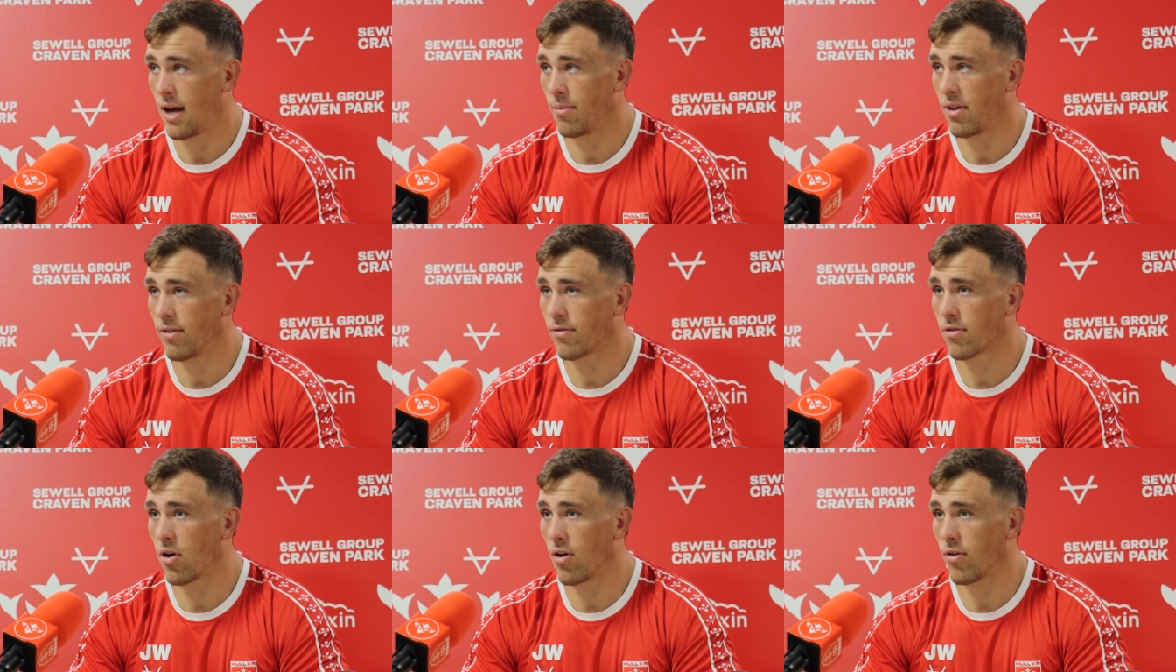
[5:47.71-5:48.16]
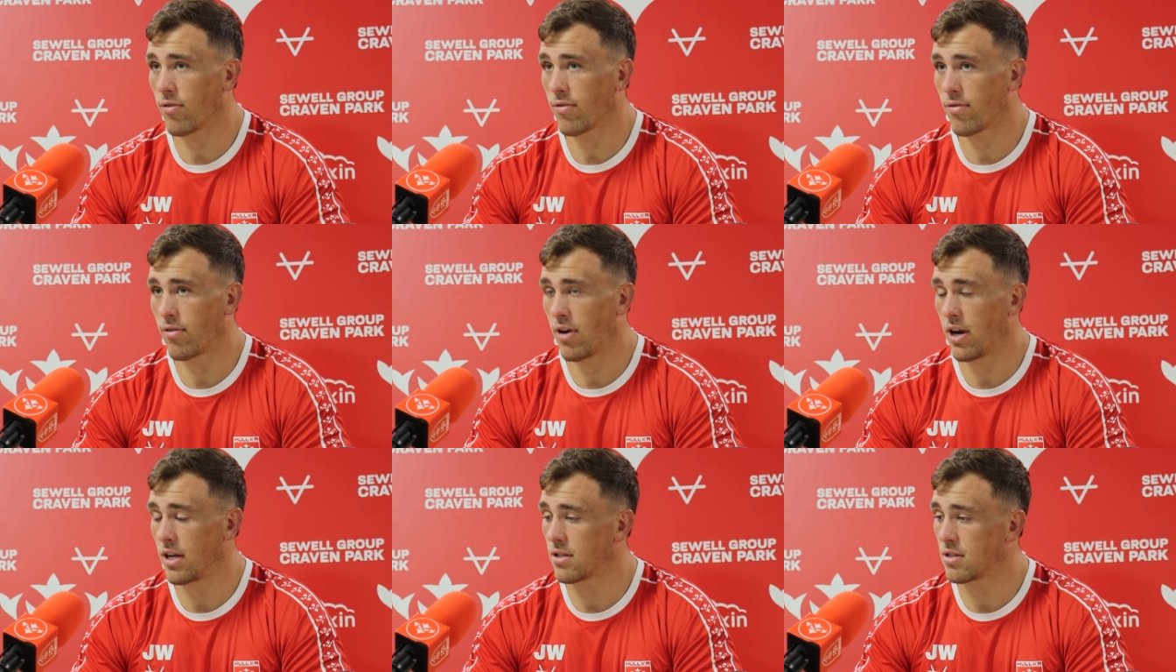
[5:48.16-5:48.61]
They've got
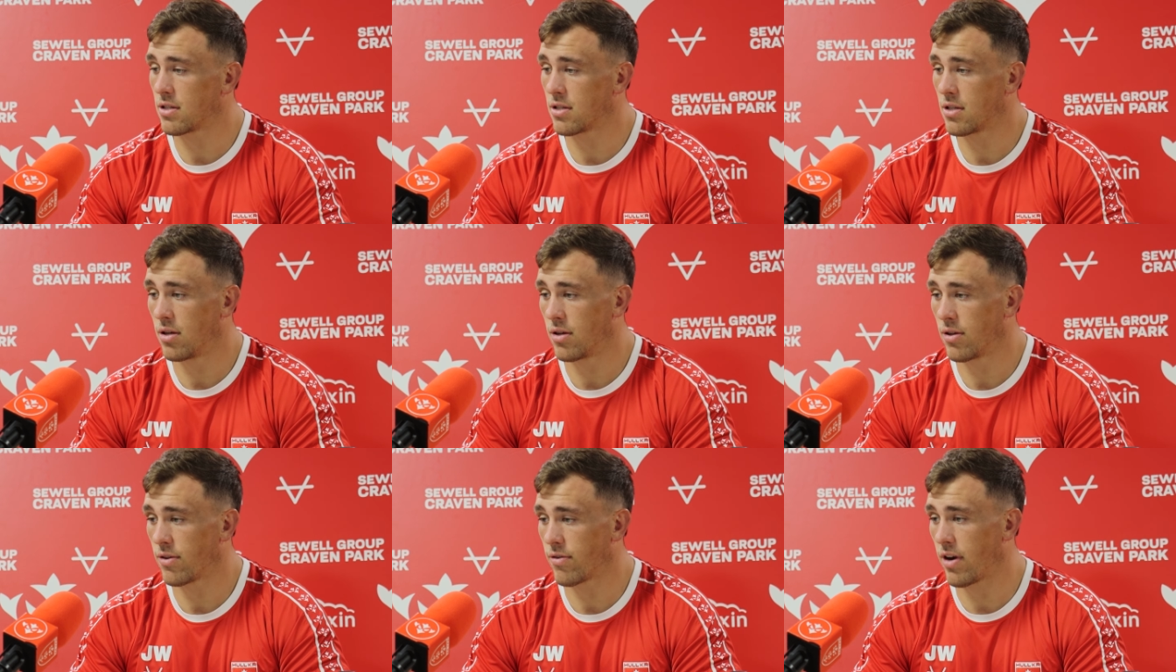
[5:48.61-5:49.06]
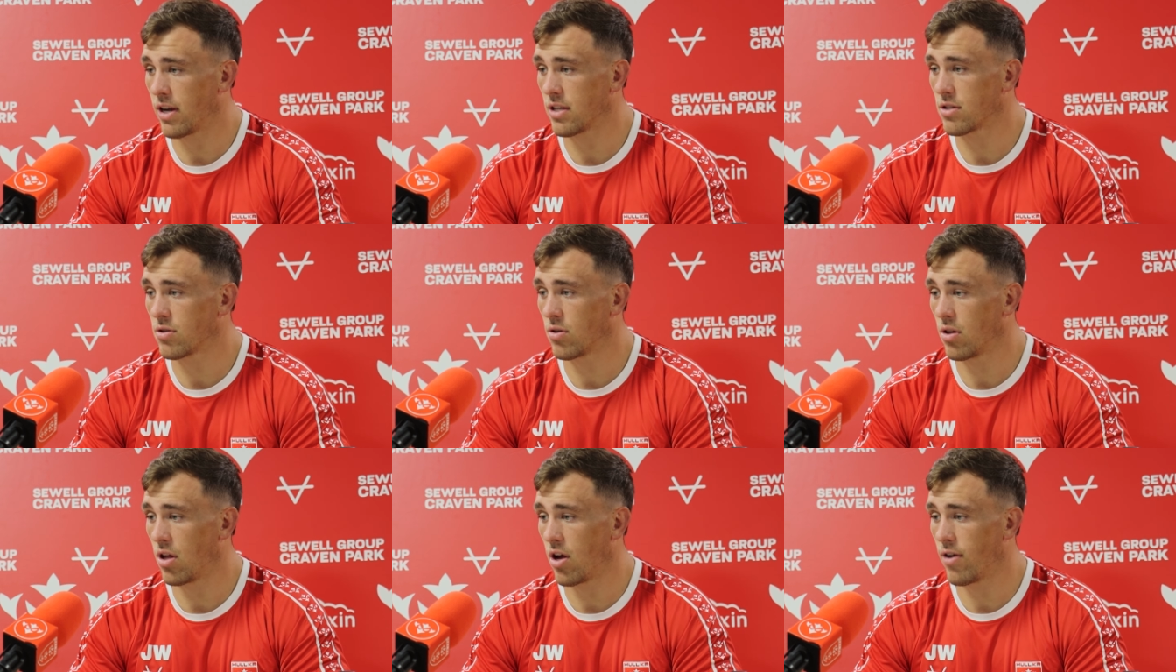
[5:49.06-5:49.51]
threats
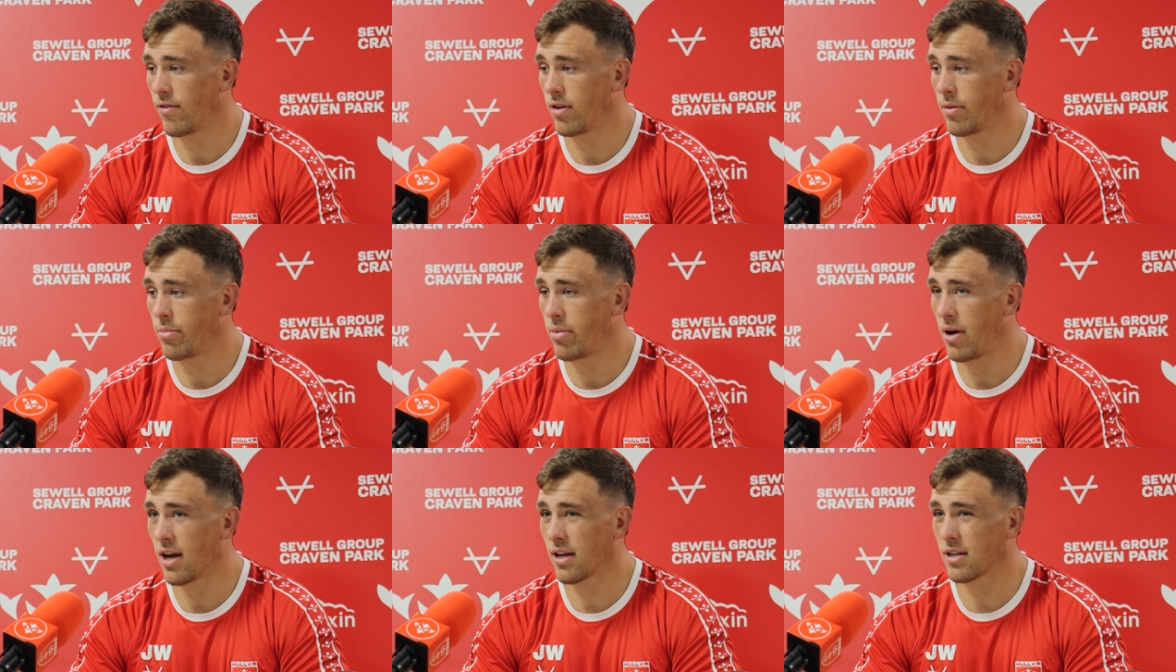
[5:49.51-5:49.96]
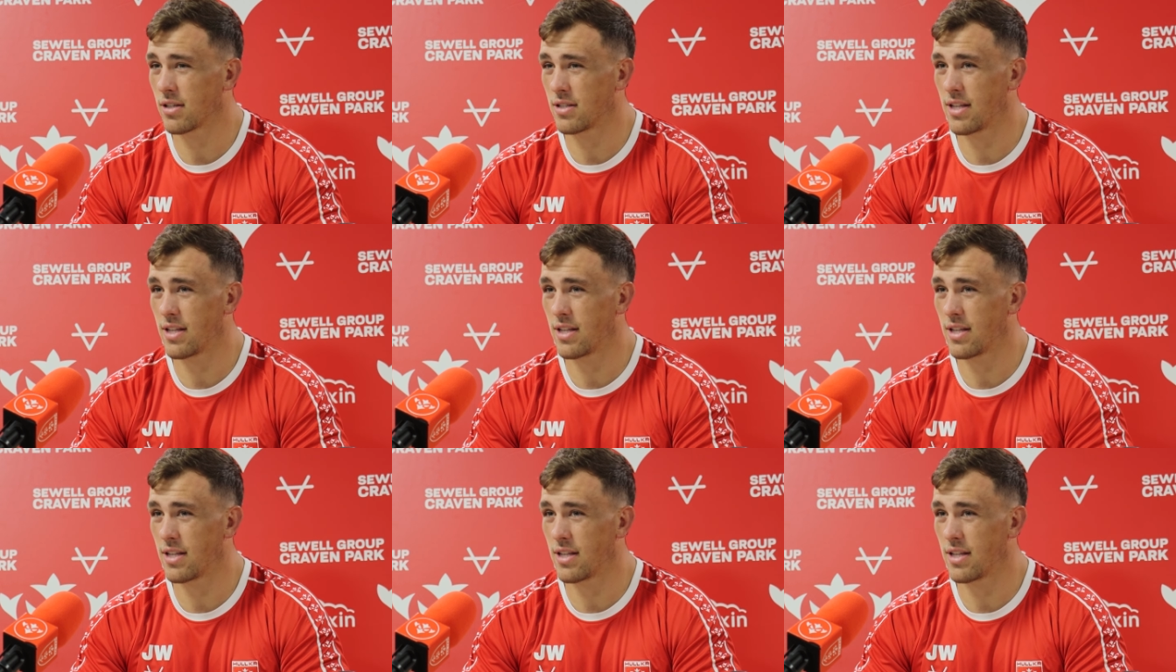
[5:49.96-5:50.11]
all over the park.